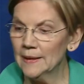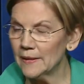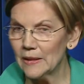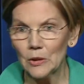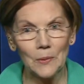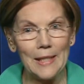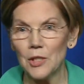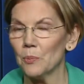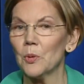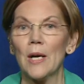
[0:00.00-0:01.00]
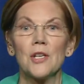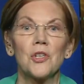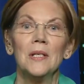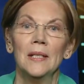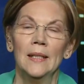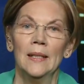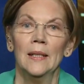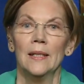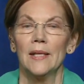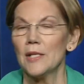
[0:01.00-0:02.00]
the Great Depression.
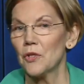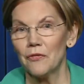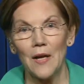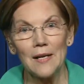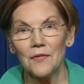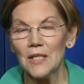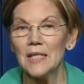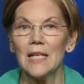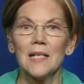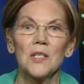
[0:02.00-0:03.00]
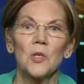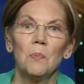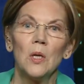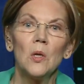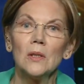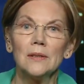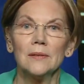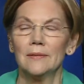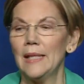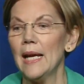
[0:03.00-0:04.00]
They survived the Dust Bowl.
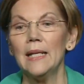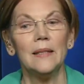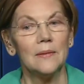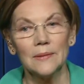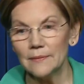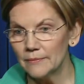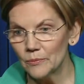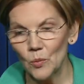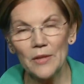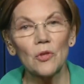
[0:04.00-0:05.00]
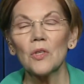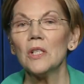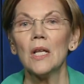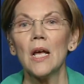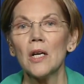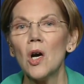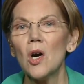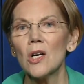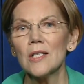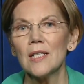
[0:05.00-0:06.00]
They went through a lot of
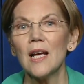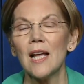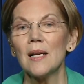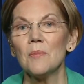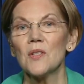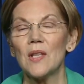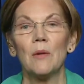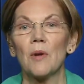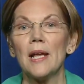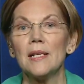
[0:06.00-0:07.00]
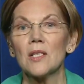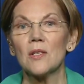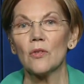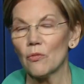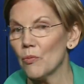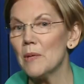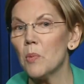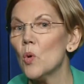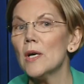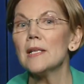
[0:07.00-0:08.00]
hard times. They raised three
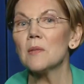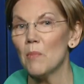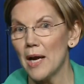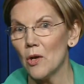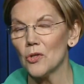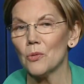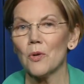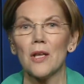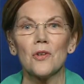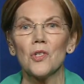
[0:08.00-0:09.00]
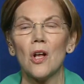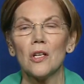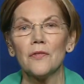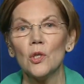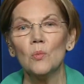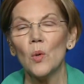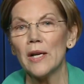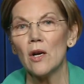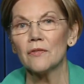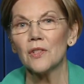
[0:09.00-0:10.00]
boys, my older brothers, all of whom
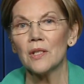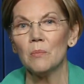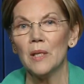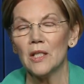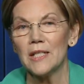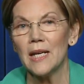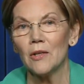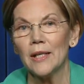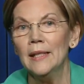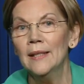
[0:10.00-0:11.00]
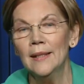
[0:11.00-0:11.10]
went off to the military.